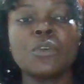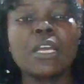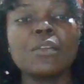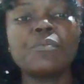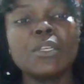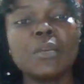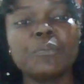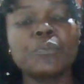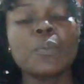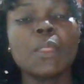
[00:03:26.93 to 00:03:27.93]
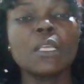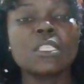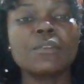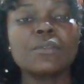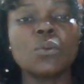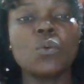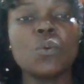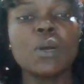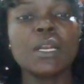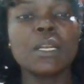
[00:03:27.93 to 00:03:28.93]
IBM
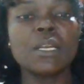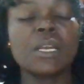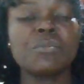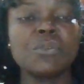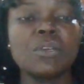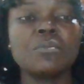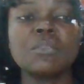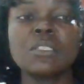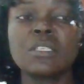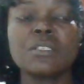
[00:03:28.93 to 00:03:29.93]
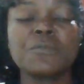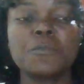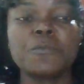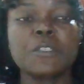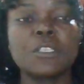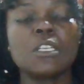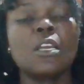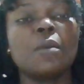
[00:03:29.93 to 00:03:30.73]
701 and IBM 650.